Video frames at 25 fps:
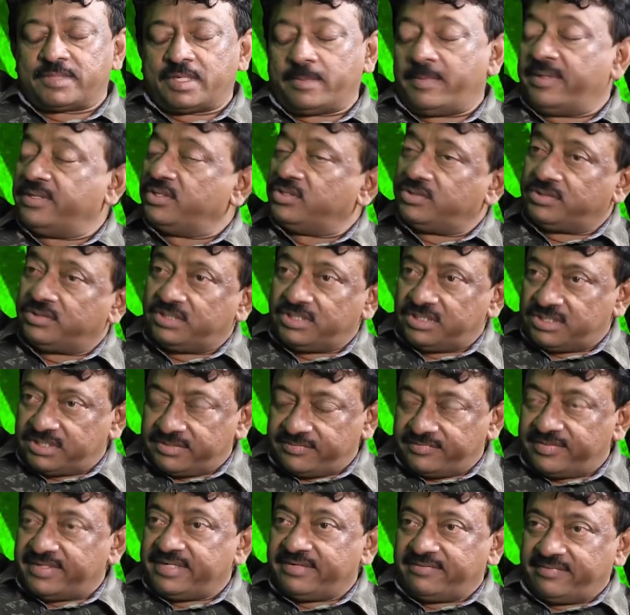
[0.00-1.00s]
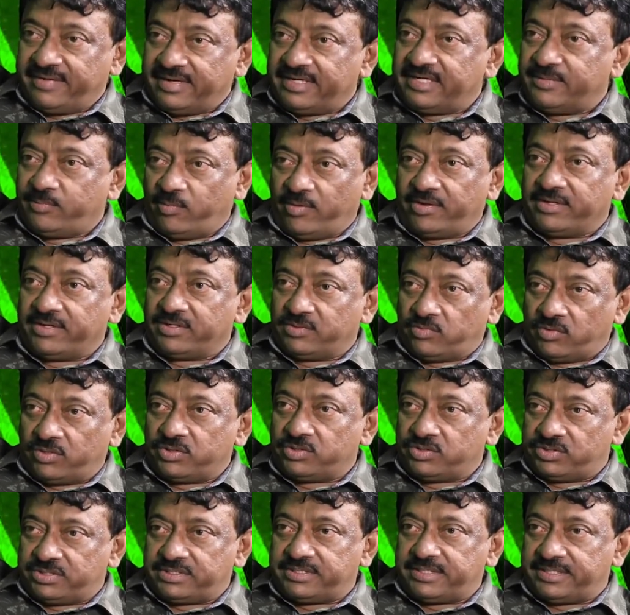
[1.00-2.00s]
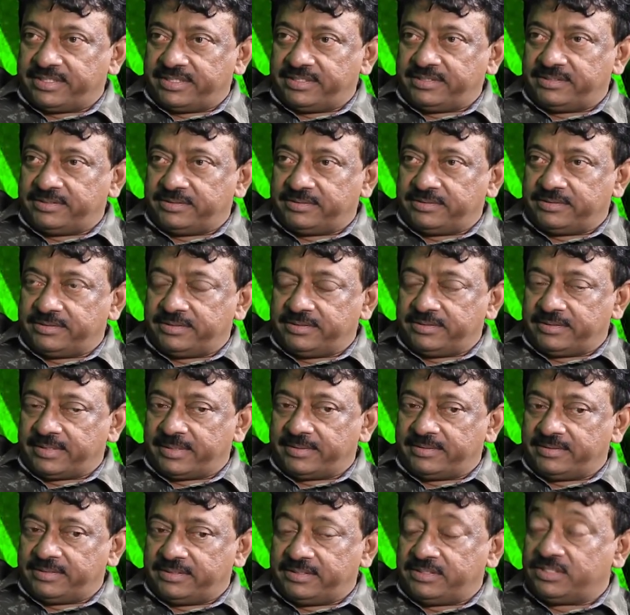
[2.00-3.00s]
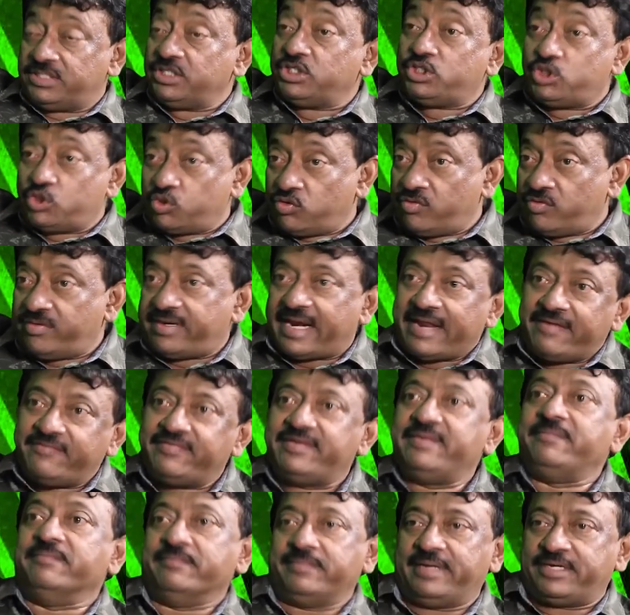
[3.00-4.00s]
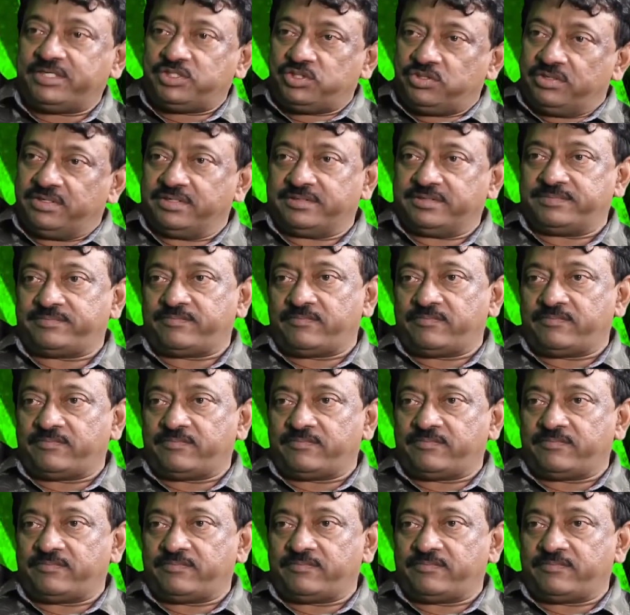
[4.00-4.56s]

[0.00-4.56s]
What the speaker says: But this is a very valid point, what you said, and this should drive him, actually.